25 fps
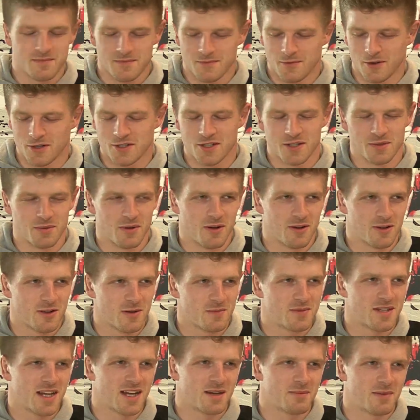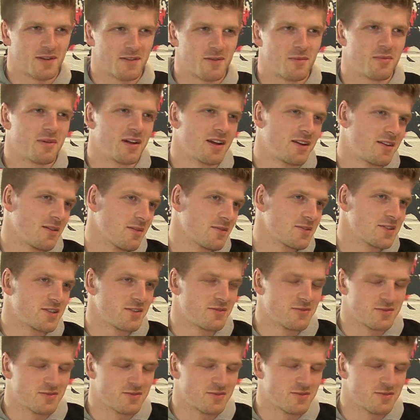watching the World Cup, taking a bit of a break, obviously,